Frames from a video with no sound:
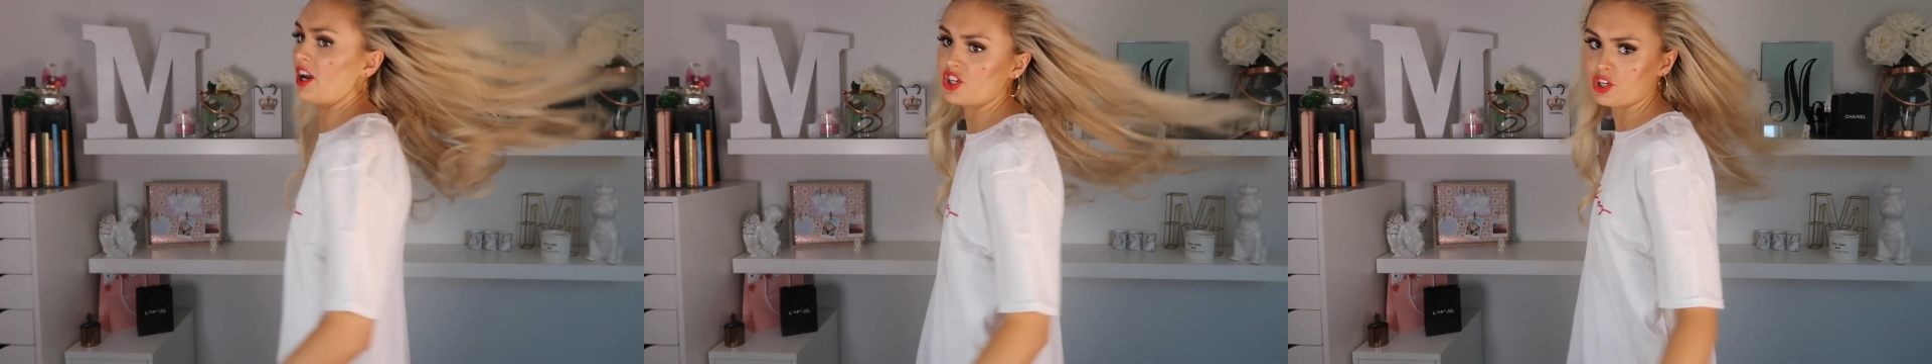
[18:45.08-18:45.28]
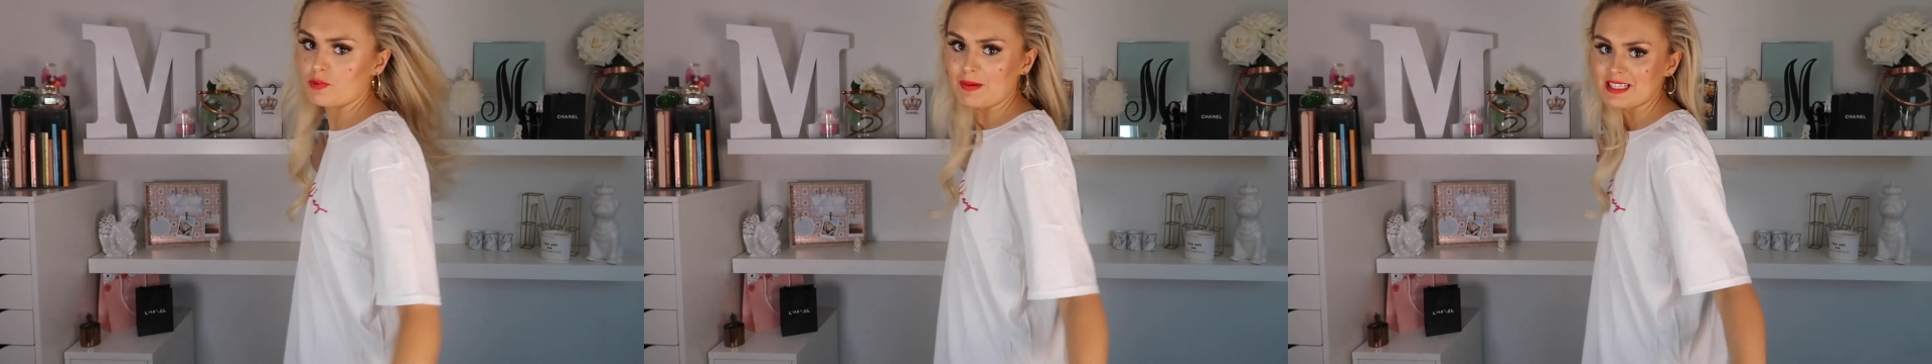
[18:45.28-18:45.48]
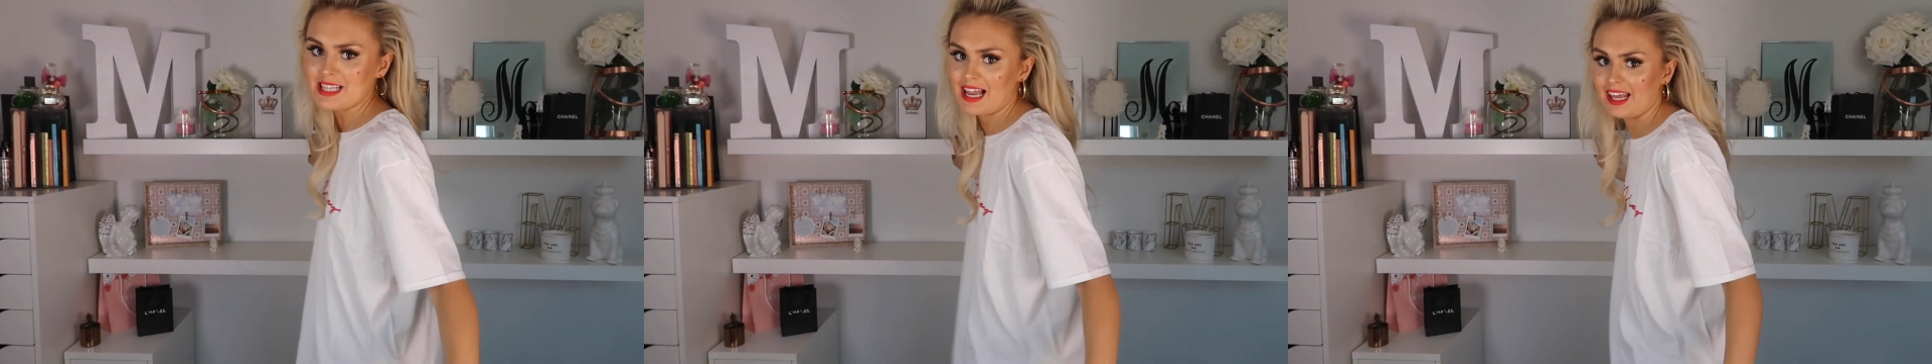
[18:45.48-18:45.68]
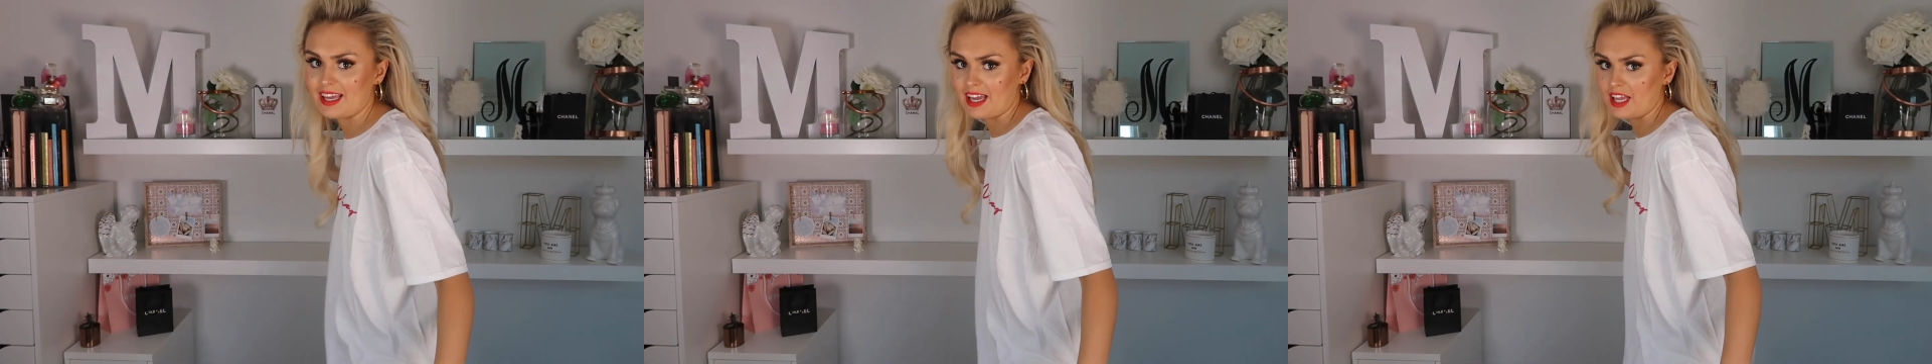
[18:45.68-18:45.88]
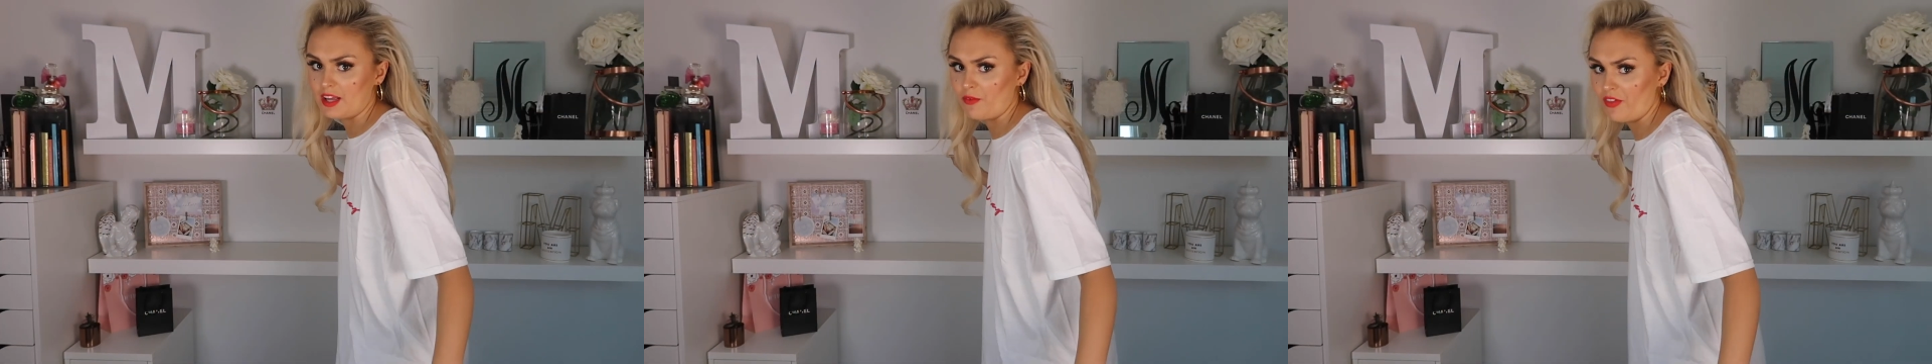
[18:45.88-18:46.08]
I should be telling
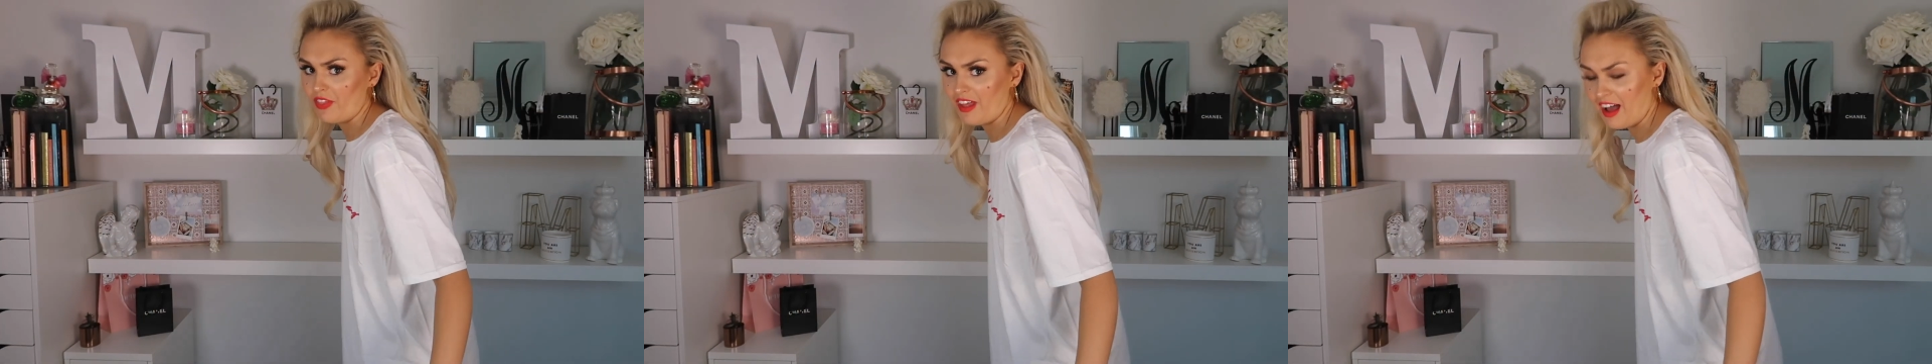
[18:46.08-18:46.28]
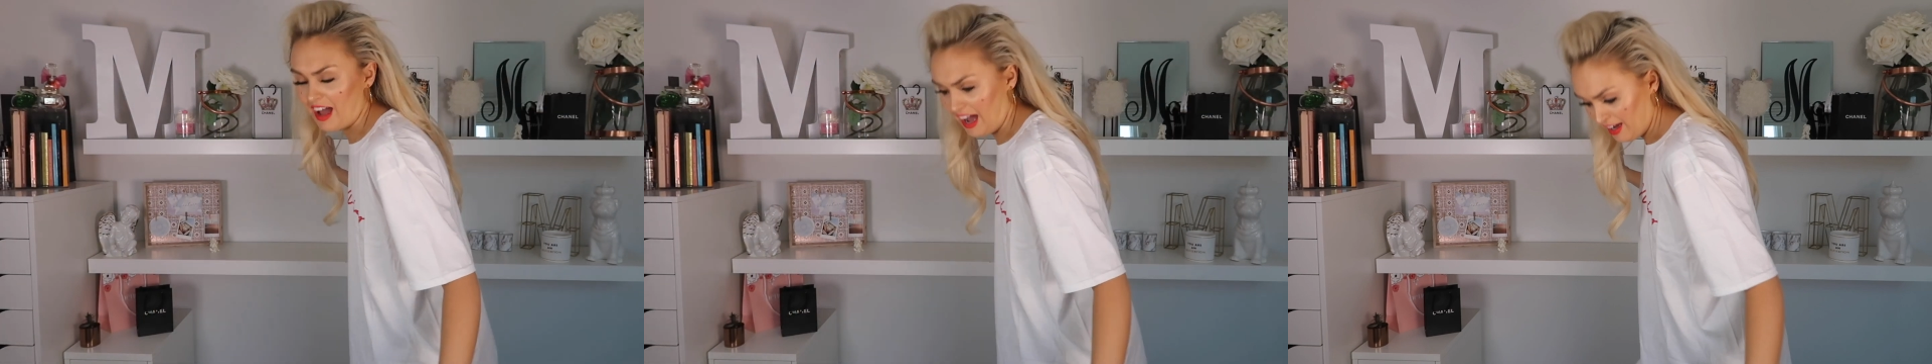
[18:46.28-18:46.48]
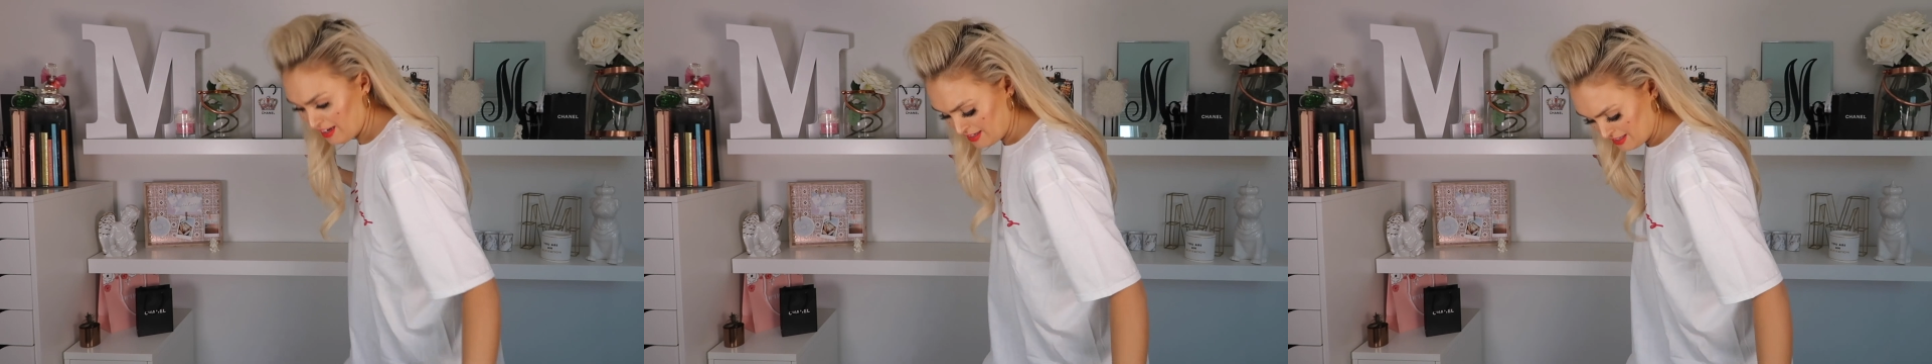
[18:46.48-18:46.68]
anyone that.